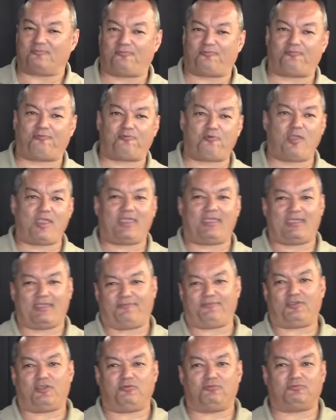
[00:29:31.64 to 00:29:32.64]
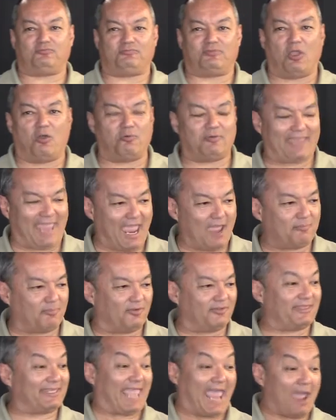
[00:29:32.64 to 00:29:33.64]
free if you don't
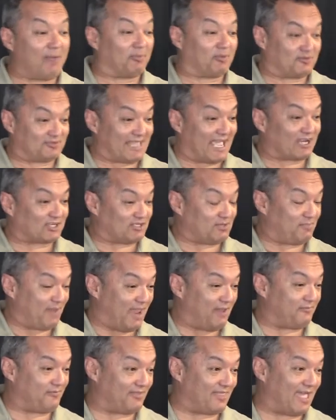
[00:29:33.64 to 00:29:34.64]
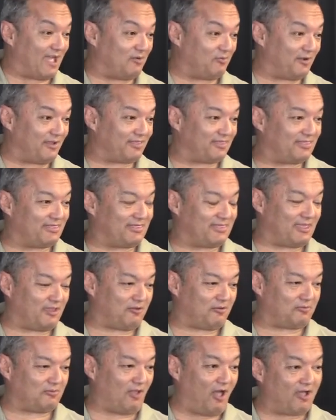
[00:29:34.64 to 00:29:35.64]
gamble. The gamblers actually pay for that with
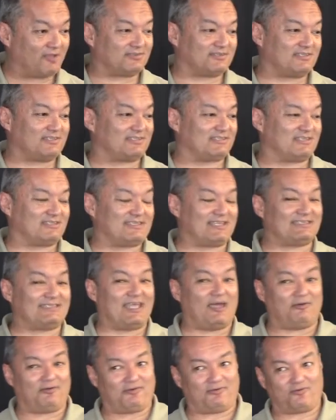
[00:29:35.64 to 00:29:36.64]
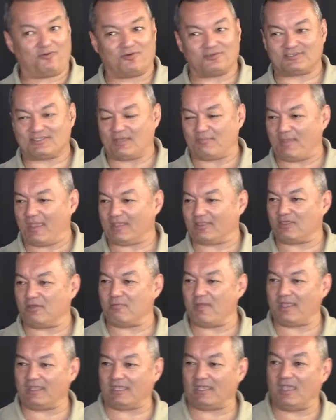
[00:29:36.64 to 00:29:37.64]
their losses, because that's how, of course, they make their
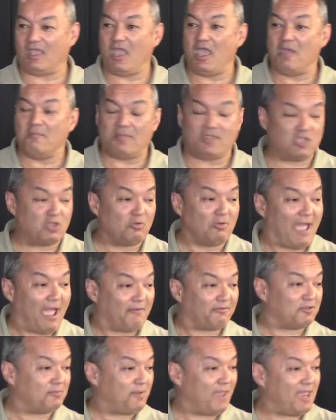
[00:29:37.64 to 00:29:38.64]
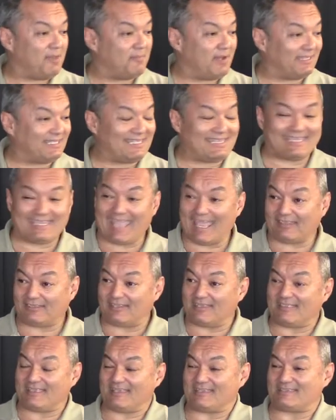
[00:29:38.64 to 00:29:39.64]
money. But you don't have to pay money to get
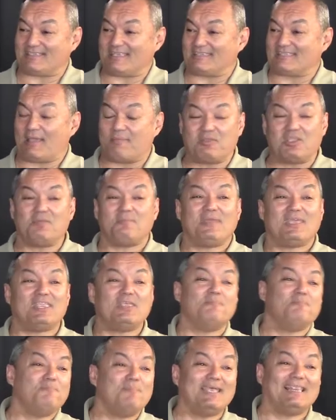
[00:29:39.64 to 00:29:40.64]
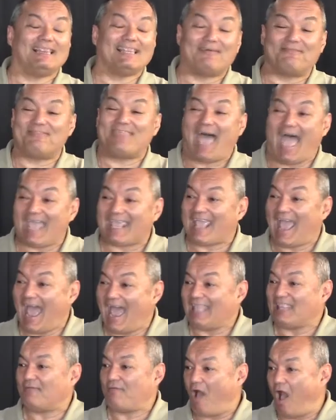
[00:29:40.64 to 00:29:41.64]
to these things. I'm going to be in the middle of that
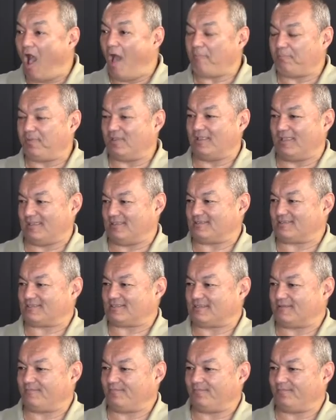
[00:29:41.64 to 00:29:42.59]
kind of opulence.